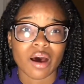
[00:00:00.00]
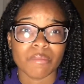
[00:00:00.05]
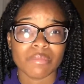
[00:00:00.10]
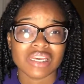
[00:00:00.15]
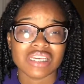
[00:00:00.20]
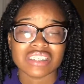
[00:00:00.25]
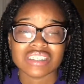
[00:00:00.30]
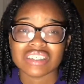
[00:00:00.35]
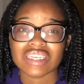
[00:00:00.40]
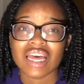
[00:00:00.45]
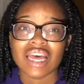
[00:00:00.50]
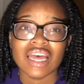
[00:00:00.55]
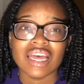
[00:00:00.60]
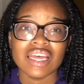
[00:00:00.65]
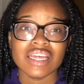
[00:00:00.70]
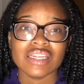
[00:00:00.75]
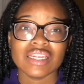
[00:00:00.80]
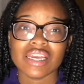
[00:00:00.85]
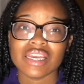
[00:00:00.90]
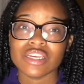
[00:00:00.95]
Is
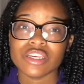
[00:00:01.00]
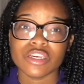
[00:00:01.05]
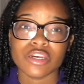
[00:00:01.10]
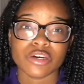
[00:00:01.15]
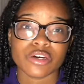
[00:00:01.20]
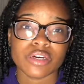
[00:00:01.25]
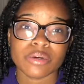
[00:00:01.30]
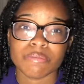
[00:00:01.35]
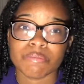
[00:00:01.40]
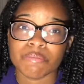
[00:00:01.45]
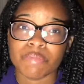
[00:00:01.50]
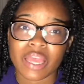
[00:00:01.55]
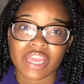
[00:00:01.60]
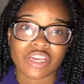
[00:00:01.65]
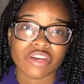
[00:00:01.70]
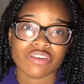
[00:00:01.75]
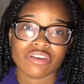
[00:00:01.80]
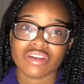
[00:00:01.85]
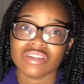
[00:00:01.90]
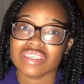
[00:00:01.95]
your
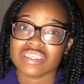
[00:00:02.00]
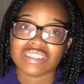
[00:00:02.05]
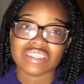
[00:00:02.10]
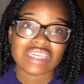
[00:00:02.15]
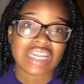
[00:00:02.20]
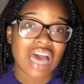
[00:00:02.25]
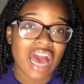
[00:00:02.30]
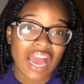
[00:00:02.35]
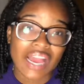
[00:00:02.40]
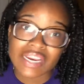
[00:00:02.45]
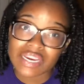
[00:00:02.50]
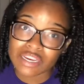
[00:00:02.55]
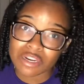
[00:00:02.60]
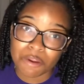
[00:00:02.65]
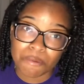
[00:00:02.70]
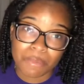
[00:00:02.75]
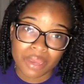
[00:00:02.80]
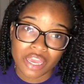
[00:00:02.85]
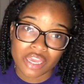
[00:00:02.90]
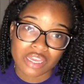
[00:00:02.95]
pancreas is not gonna
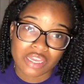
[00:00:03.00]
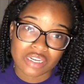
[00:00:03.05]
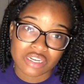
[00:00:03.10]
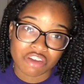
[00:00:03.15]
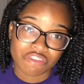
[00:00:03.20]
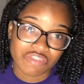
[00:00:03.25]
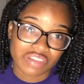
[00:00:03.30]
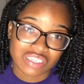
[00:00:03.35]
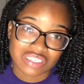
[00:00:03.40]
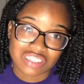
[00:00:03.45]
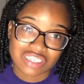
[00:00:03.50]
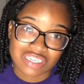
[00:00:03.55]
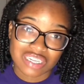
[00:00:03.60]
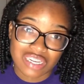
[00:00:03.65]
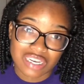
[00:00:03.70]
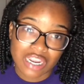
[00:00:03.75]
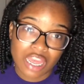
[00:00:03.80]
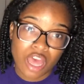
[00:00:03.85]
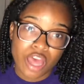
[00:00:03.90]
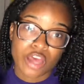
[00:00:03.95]
make enough
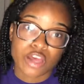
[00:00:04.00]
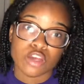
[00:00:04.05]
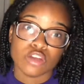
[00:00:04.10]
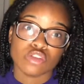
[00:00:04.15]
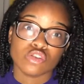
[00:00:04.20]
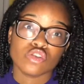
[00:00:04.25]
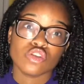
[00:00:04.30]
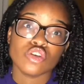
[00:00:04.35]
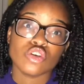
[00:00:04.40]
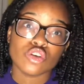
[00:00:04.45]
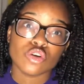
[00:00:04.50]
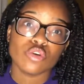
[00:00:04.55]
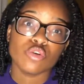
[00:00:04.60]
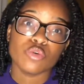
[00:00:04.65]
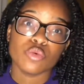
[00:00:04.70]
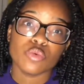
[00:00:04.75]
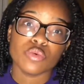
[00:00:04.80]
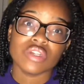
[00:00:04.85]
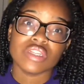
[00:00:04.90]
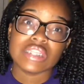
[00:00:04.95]
insulin to
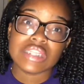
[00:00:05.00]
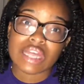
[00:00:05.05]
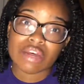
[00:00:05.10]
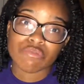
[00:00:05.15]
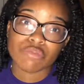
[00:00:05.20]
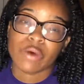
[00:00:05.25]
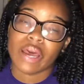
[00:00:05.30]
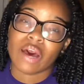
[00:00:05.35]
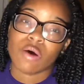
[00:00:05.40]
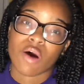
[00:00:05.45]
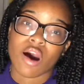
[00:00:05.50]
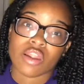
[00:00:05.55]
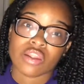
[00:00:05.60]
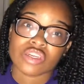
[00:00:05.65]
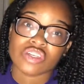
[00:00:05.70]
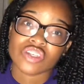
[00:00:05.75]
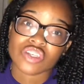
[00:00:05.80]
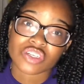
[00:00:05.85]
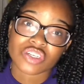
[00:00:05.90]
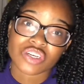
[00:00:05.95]
level out all the
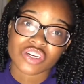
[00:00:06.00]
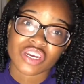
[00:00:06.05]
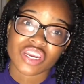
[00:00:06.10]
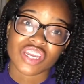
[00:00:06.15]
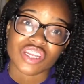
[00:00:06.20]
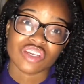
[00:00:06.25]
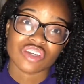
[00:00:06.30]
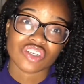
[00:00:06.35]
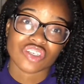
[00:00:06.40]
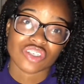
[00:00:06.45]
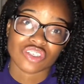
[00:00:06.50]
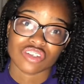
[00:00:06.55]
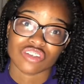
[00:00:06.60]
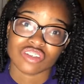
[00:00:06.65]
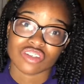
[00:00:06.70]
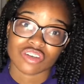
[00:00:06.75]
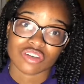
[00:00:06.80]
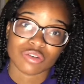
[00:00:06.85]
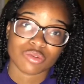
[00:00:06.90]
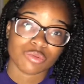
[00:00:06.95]
sugar, and your sugar is
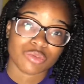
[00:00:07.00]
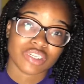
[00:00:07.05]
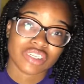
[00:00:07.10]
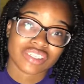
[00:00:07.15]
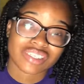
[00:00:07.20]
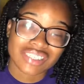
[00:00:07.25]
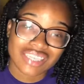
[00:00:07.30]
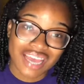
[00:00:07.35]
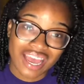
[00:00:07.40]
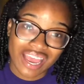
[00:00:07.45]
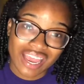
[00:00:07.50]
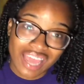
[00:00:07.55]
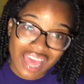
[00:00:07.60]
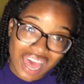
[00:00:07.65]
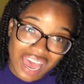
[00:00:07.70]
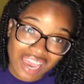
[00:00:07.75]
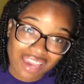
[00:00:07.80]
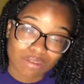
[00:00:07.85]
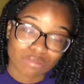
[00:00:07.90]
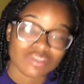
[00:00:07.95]
gonna run sky
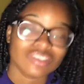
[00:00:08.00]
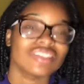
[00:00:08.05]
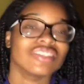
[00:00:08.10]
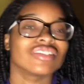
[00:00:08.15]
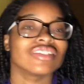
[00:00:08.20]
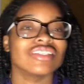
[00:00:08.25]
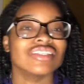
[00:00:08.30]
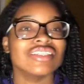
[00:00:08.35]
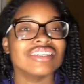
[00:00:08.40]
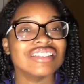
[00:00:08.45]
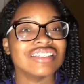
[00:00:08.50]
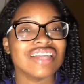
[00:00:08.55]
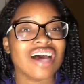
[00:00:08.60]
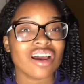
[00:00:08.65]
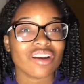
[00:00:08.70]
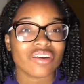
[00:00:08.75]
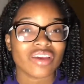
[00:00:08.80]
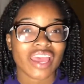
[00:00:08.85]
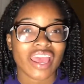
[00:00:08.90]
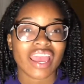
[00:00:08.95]
high, which is
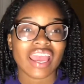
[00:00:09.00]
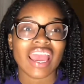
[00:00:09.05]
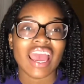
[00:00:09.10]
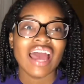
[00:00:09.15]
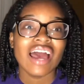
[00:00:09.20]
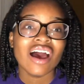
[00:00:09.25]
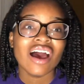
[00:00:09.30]
not okay.